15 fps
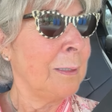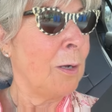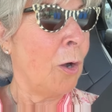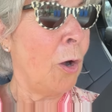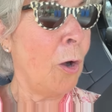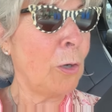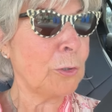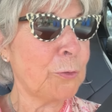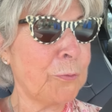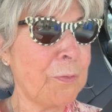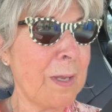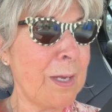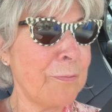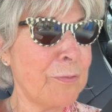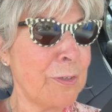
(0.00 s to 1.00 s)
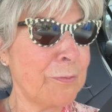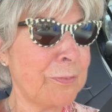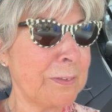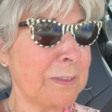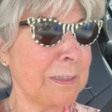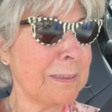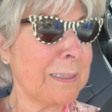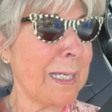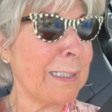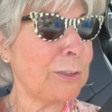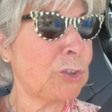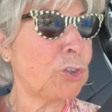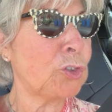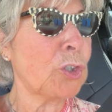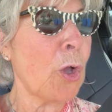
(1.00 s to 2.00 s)
hot favourite for today
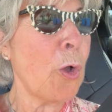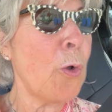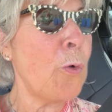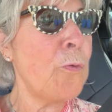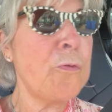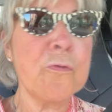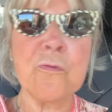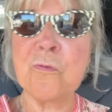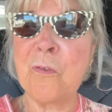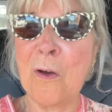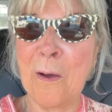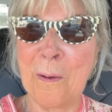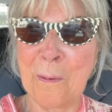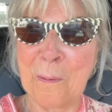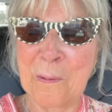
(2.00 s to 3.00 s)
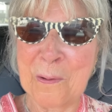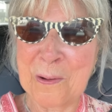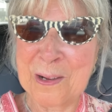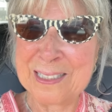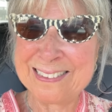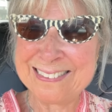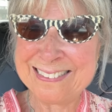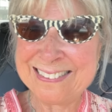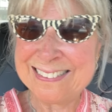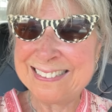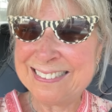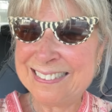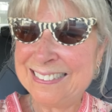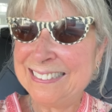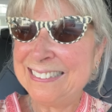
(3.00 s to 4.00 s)
so far.
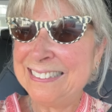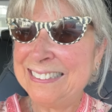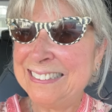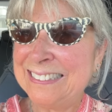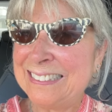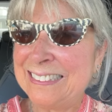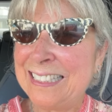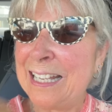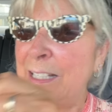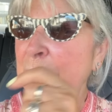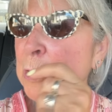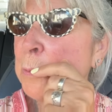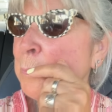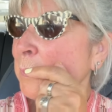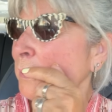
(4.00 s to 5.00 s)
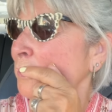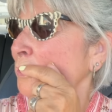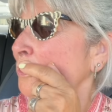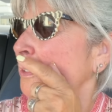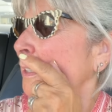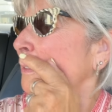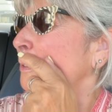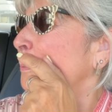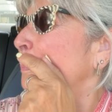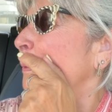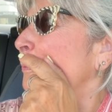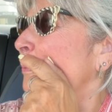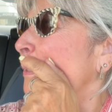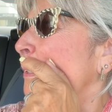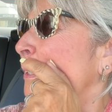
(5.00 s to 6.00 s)
I hope it's not going to be
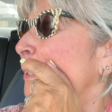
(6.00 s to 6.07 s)
really